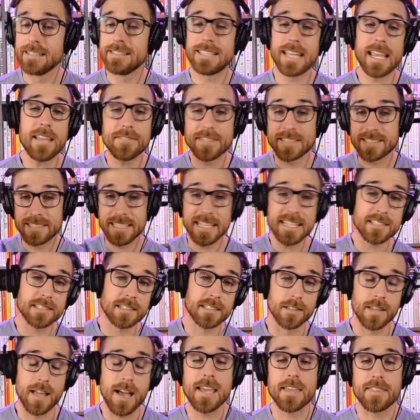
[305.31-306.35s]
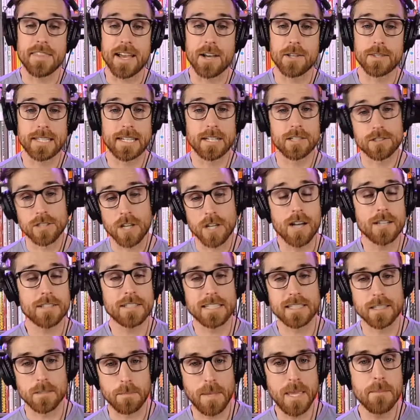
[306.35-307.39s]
David sees Goliath out there taunting the